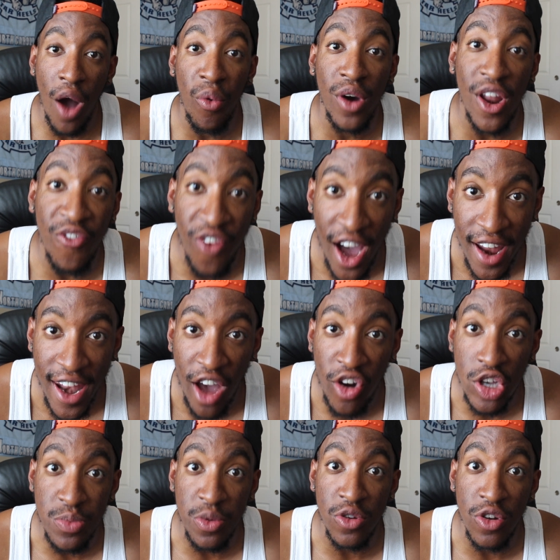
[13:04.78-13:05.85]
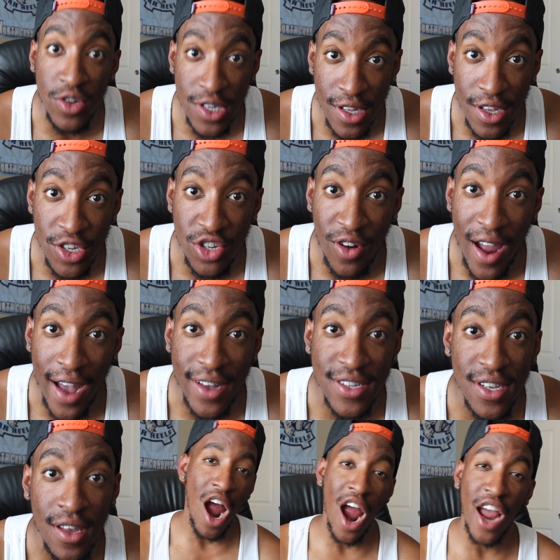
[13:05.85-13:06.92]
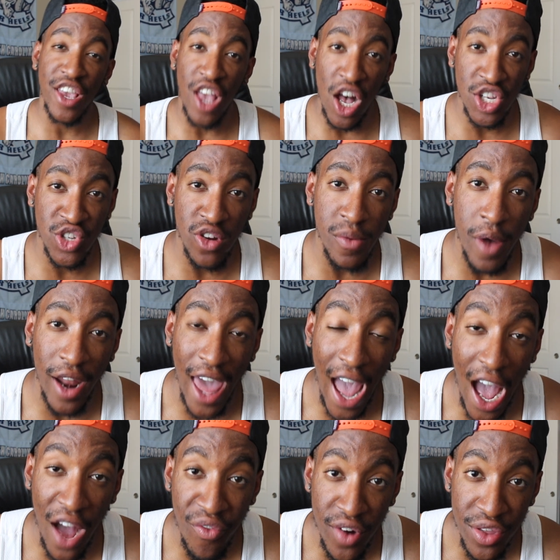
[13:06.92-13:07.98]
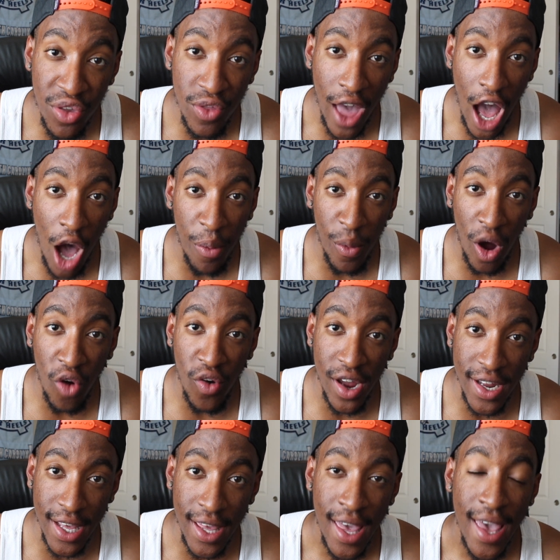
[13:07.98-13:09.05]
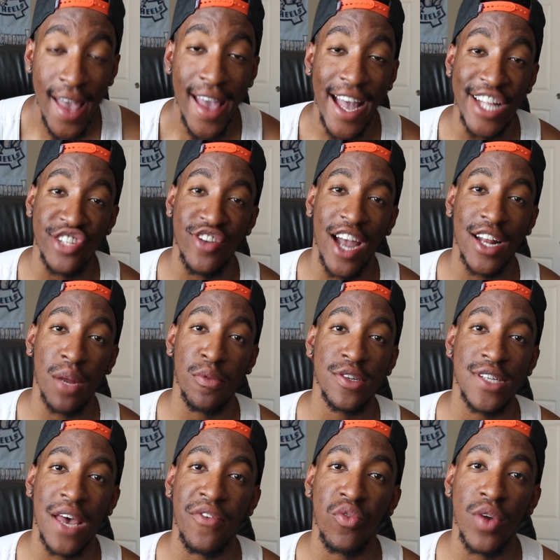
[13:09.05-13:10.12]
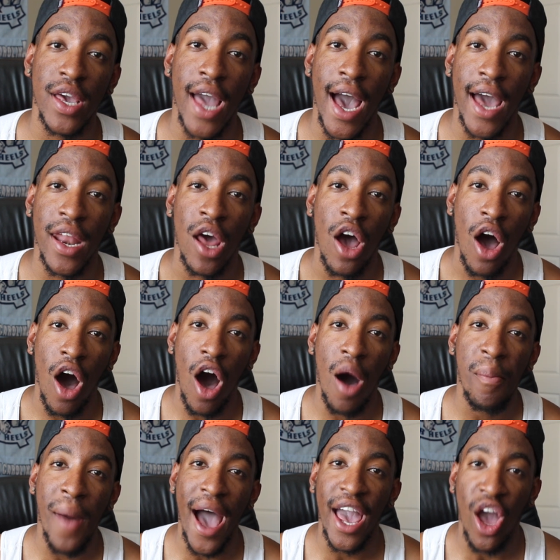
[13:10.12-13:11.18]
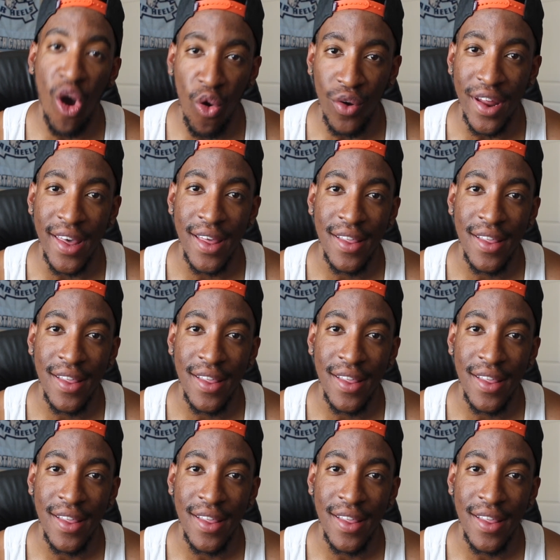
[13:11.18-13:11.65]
I want to find out who's producing these tracks. Alright, y'all, so we're about halfway through the album already, and track number 7 we got On My Own.